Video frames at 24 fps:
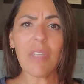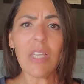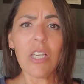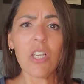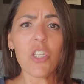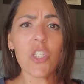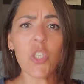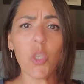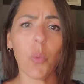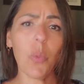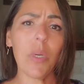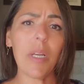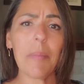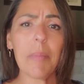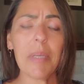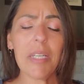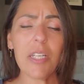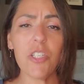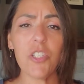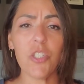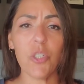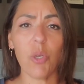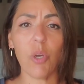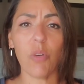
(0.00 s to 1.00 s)
So what I'm going
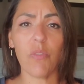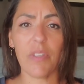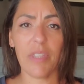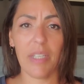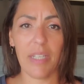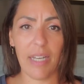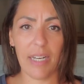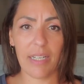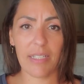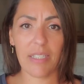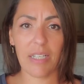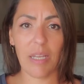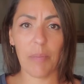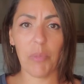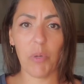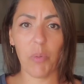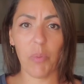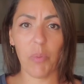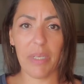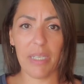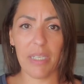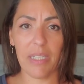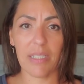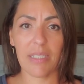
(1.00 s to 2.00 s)
to do over the next couple
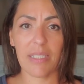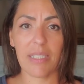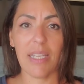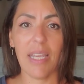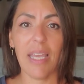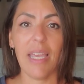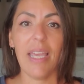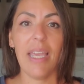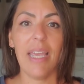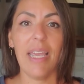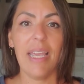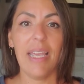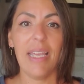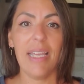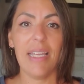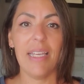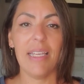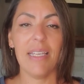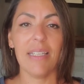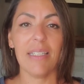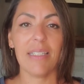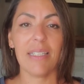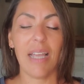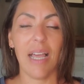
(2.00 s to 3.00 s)
weeks
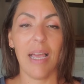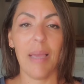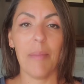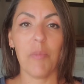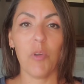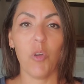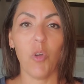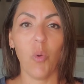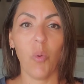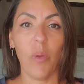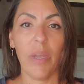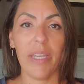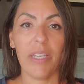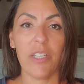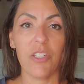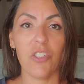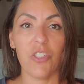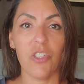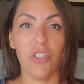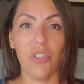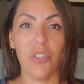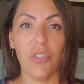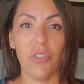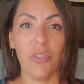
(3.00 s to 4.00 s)
is I'm going
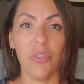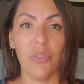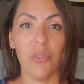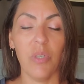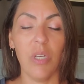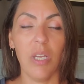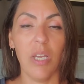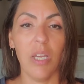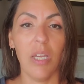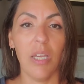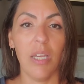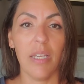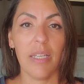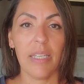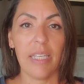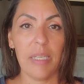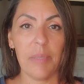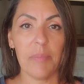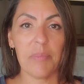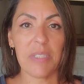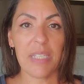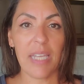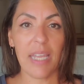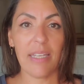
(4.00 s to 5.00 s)
to
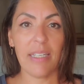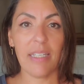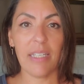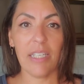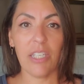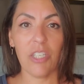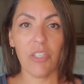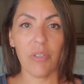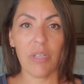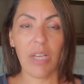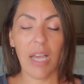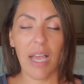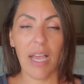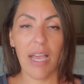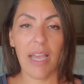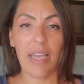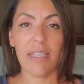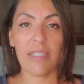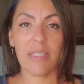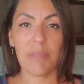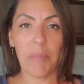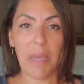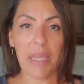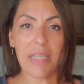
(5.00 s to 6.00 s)
keep sending you
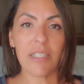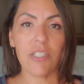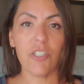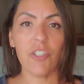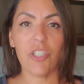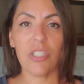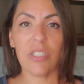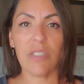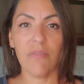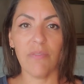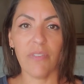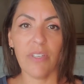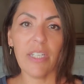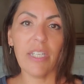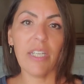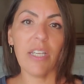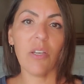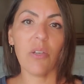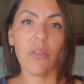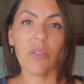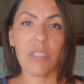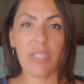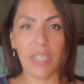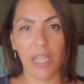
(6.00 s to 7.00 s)
guys messages and
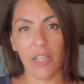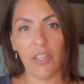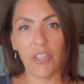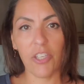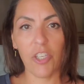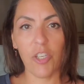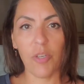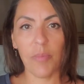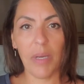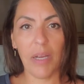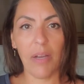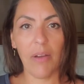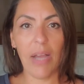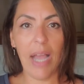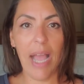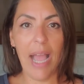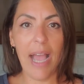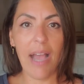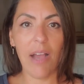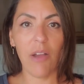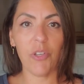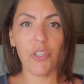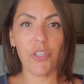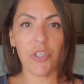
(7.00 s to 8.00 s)
videos telling you about
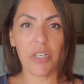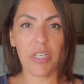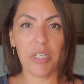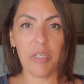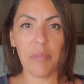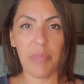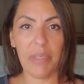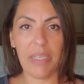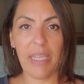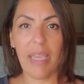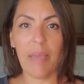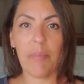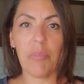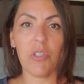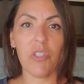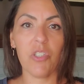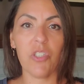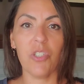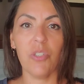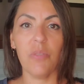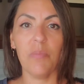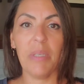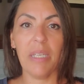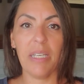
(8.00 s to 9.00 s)
how you're going to be able
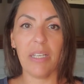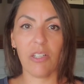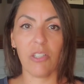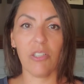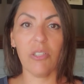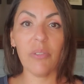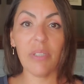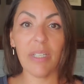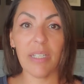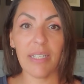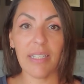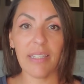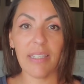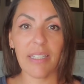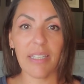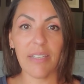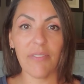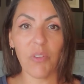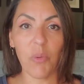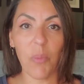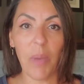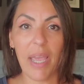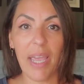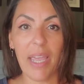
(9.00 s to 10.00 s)
to be included in the
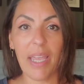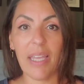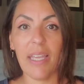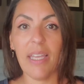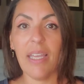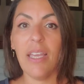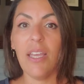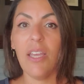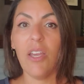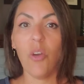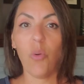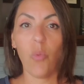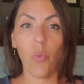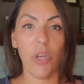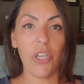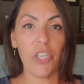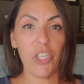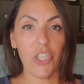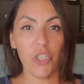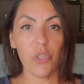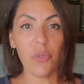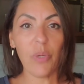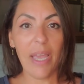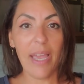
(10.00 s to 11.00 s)
giveaway, what
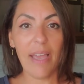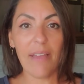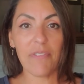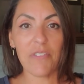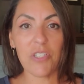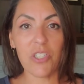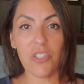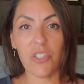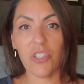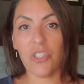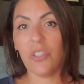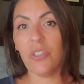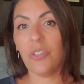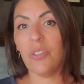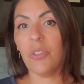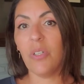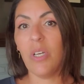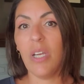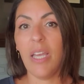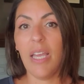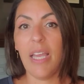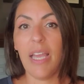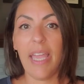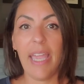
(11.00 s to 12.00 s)
you have to do,
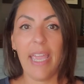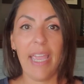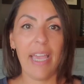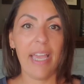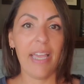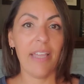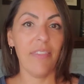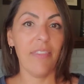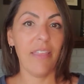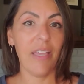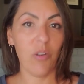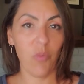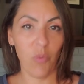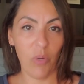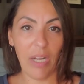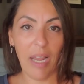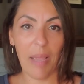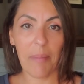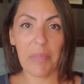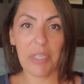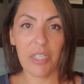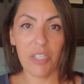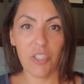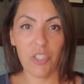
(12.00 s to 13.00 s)
and then what
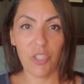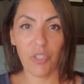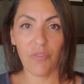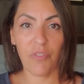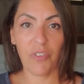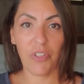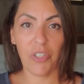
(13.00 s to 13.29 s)
I'm going to do for